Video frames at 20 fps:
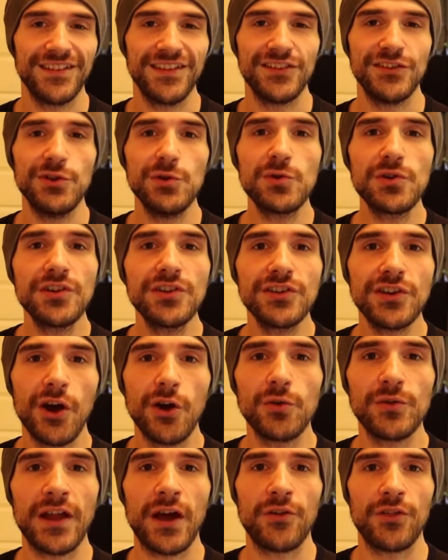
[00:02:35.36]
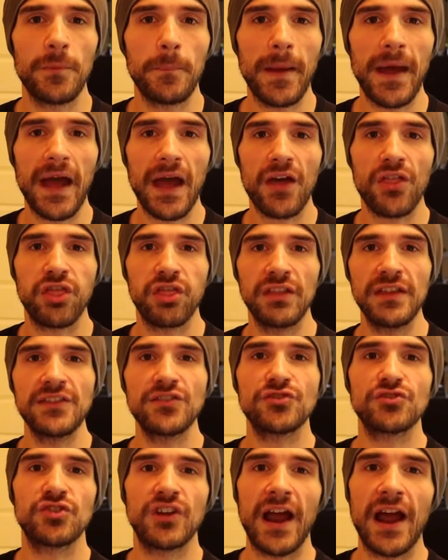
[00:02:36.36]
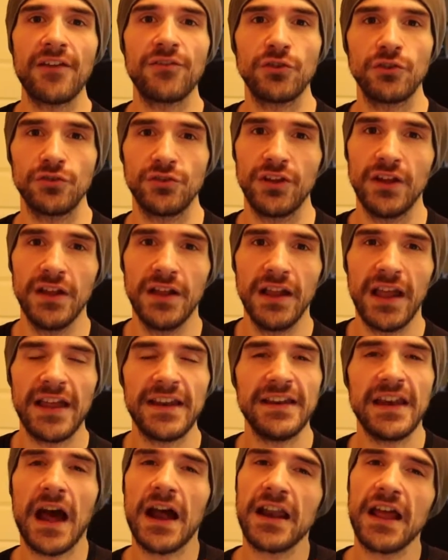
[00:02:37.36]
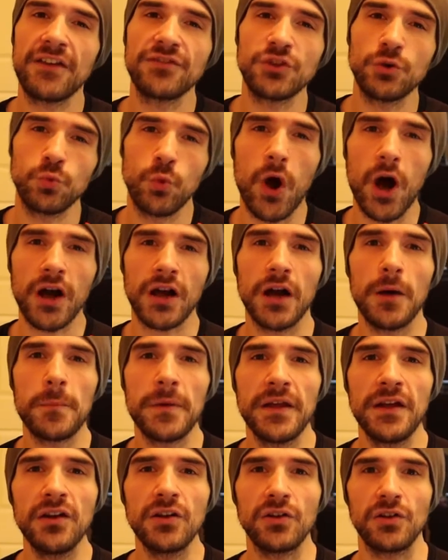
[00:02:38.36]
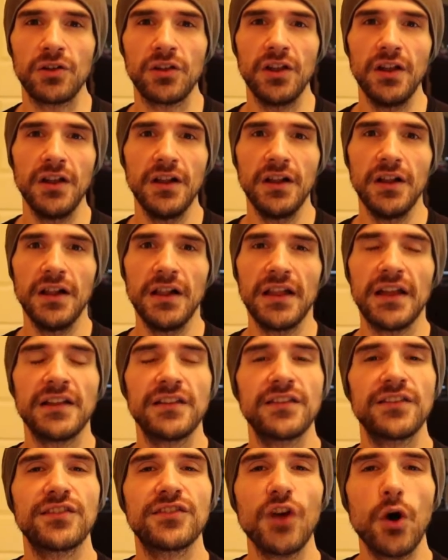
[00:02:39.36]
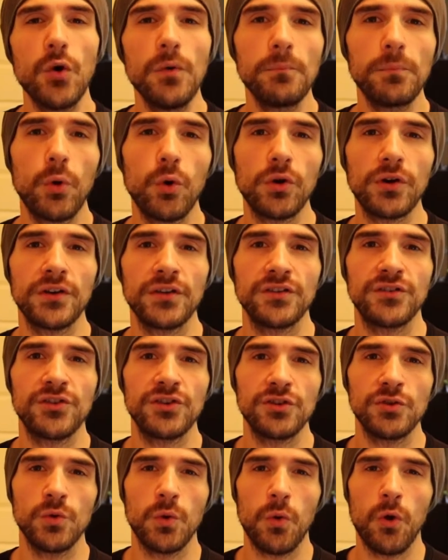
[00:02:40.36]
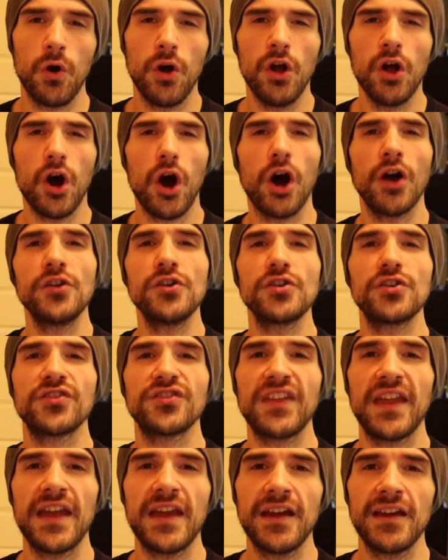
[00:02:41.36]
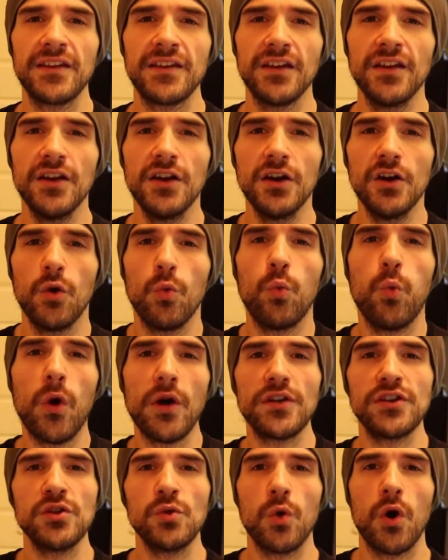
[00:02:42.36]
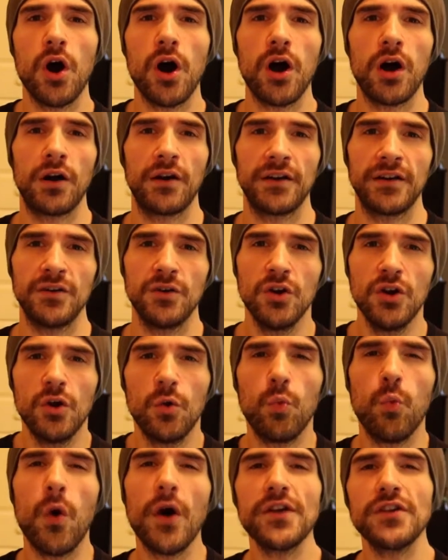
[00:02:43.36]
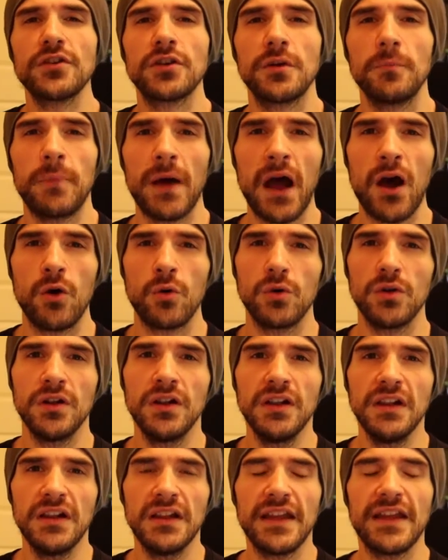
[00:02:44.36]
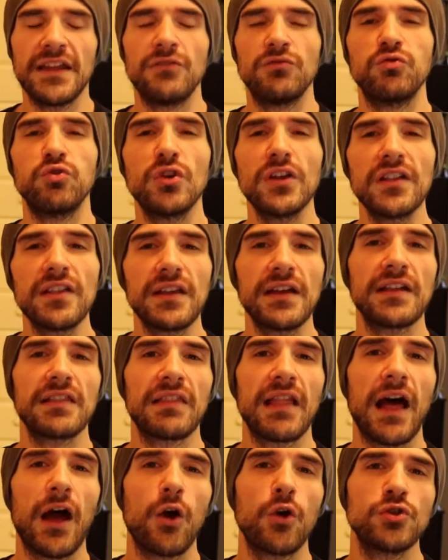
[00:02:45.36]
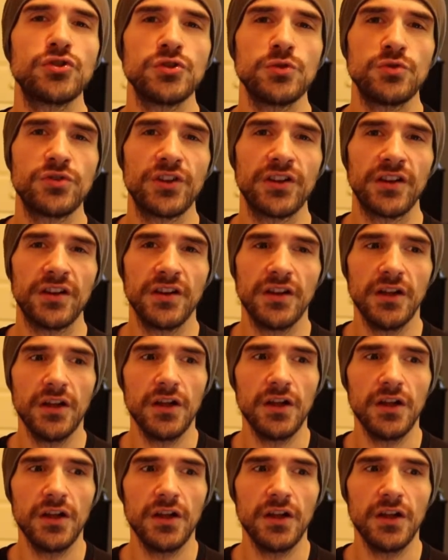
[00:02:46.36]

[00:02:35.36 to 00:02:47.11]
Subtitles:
You can go down the path least traveled and not have to walk uphill. It's so important to understand what you are and what you're about. It really allows you to